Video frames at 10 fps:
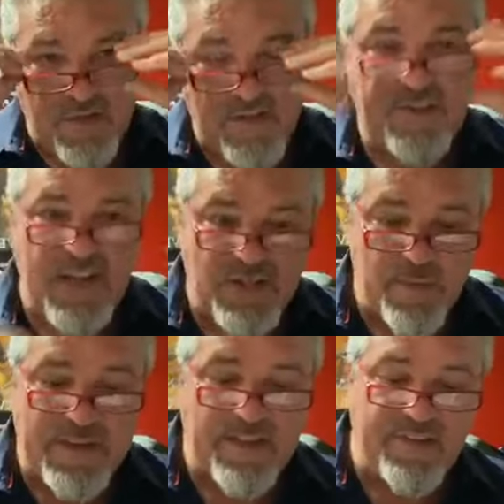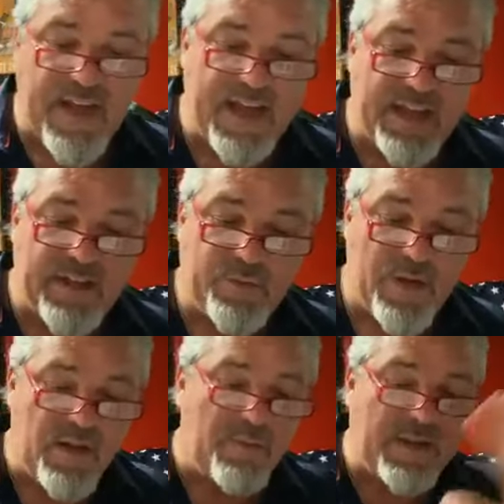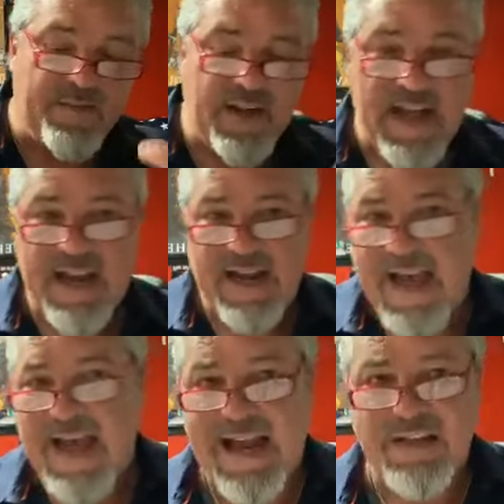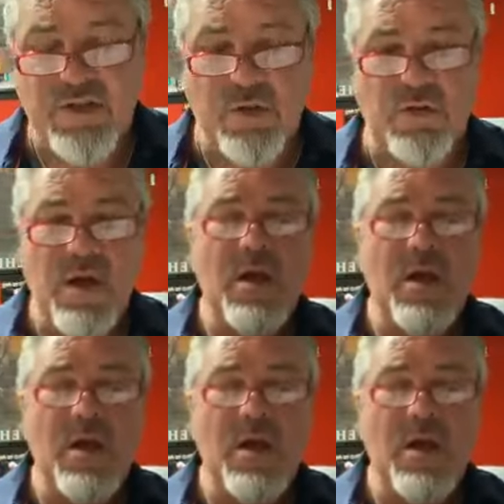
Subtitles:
And essentially what that's saying is, whether you believe in God or not, I do,